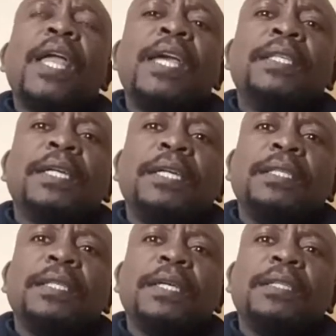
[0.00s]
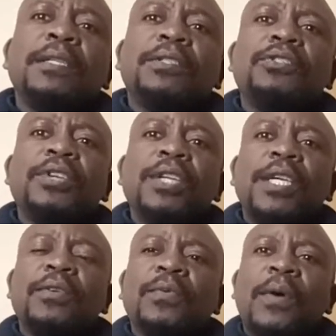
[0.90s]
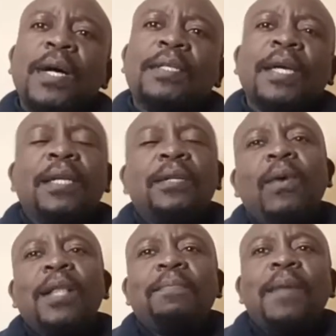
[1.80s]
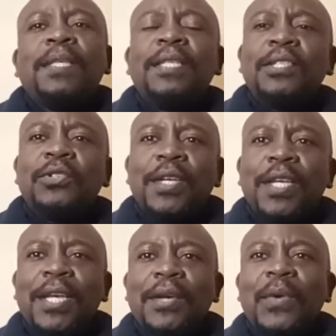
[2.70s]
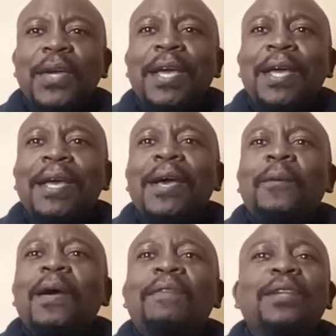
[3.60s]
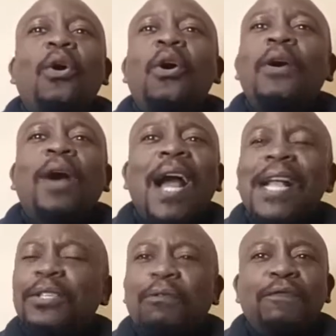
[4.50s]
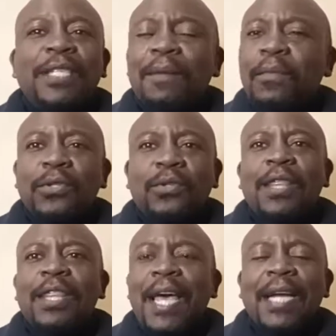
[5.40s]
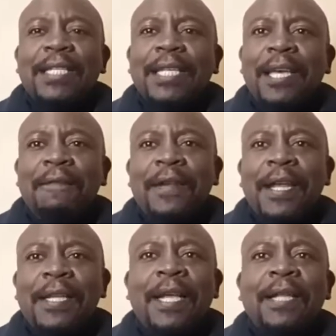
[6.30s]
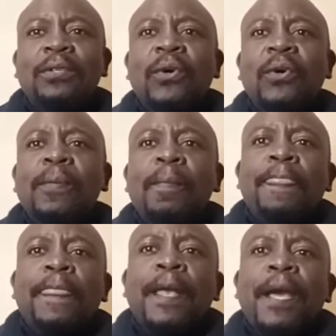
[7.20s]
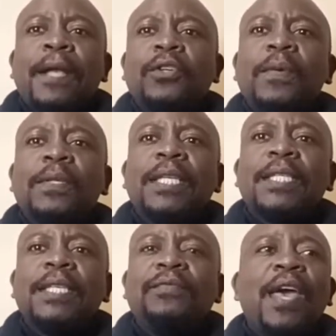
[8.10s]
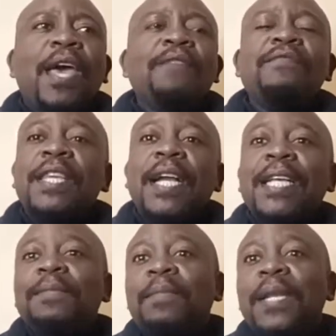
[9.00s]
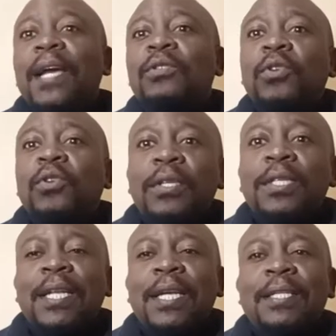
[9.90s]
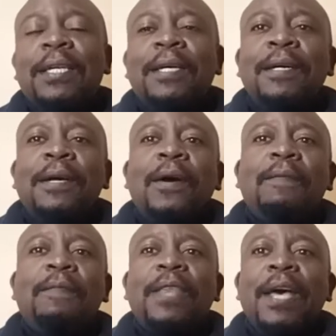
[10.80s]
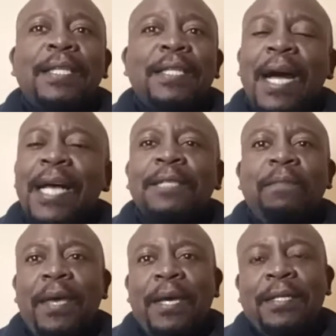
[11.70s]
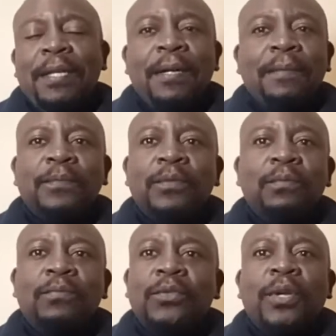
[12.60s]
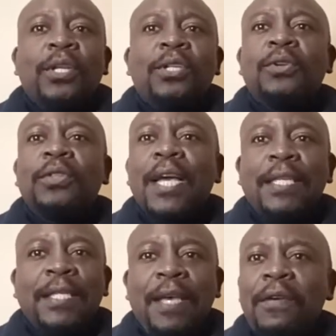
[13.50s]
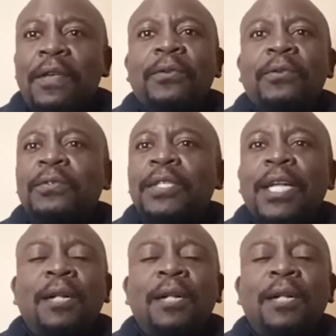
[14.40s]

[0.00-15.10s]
is a, is, a, is a tricky one. And what makes it tricky? We, we have had all kinds of sermons on Thanksgiving. And, and so it's almost as if everything has been exhausted uh, on that aspect. Um, traditional Thanksgiving, you tell